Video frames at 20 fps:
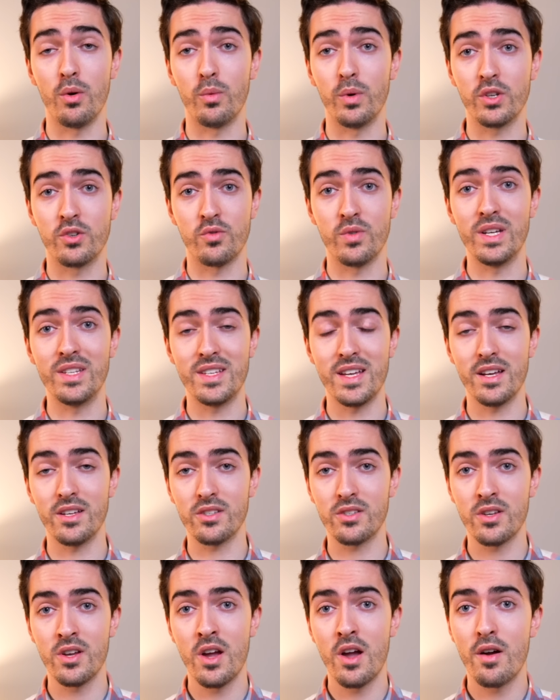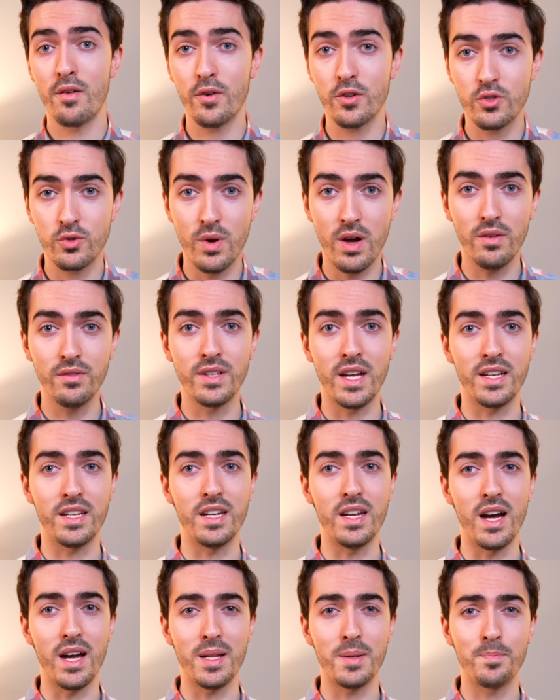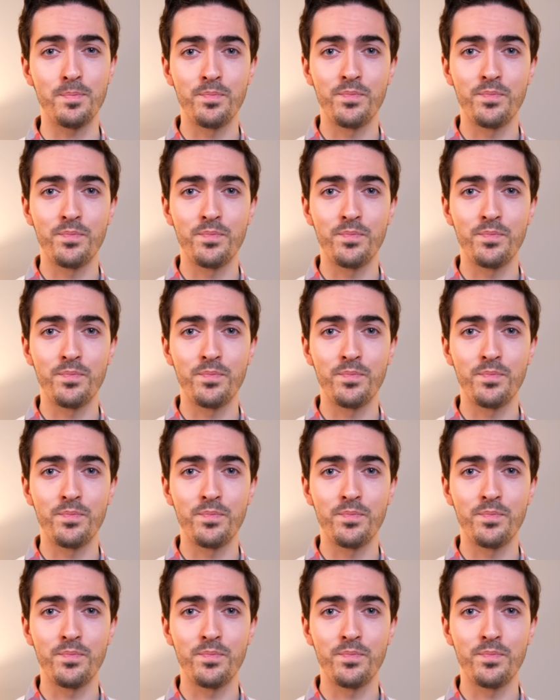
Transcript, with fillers: which retails for $12.99.